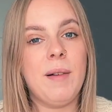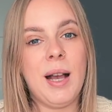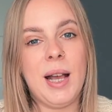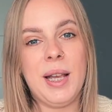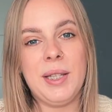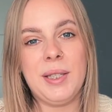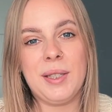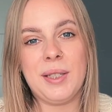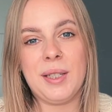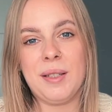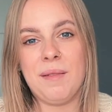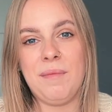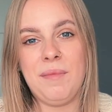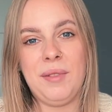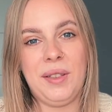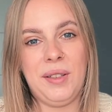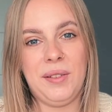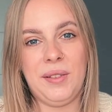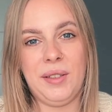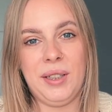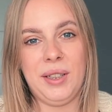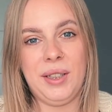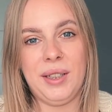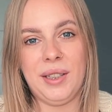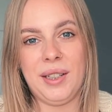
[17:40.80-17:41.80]
best
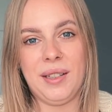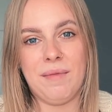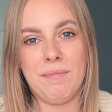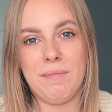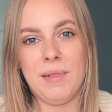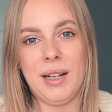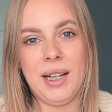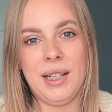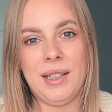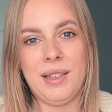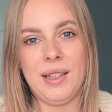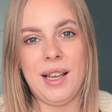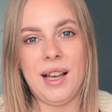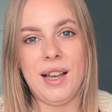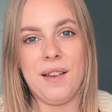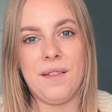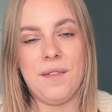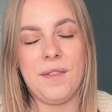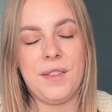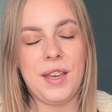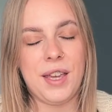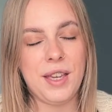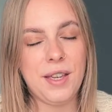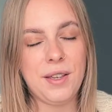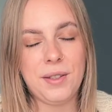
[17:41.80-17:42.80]
community in my
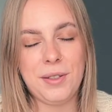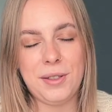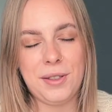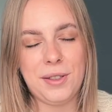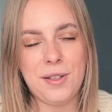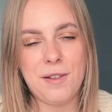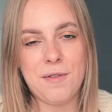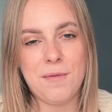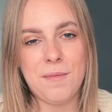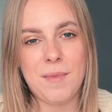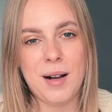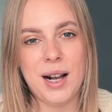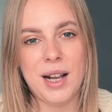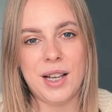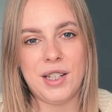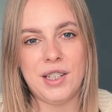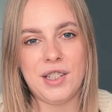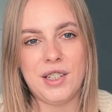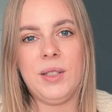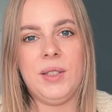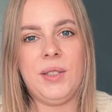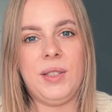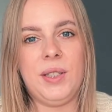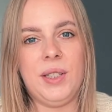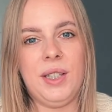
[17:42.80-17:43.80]
life. Thank you so
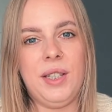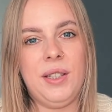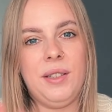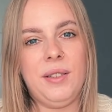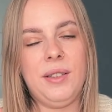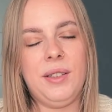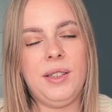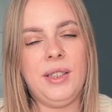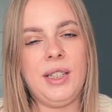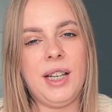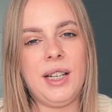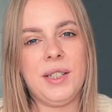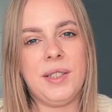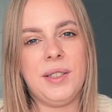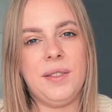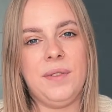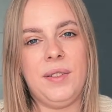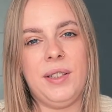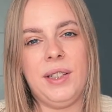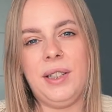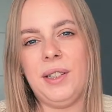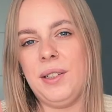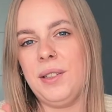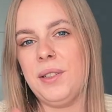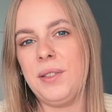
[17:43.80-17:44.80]
much. See you in the next
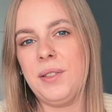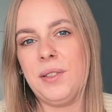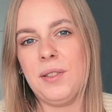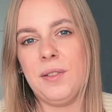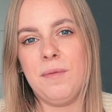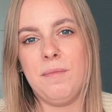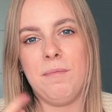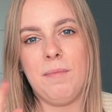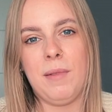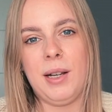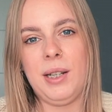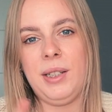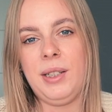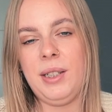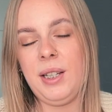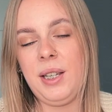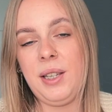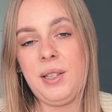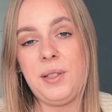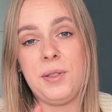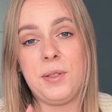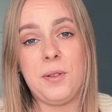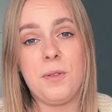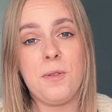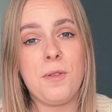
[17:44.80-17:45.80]
videos on
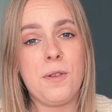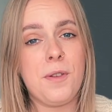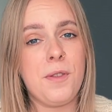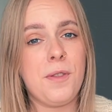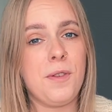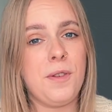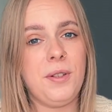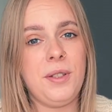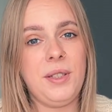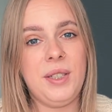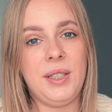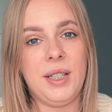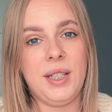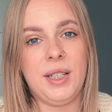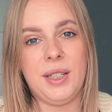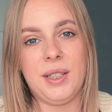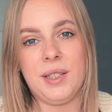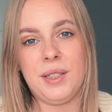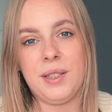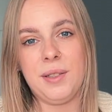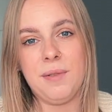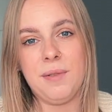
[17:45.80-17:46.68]
Mondays or Thursdays.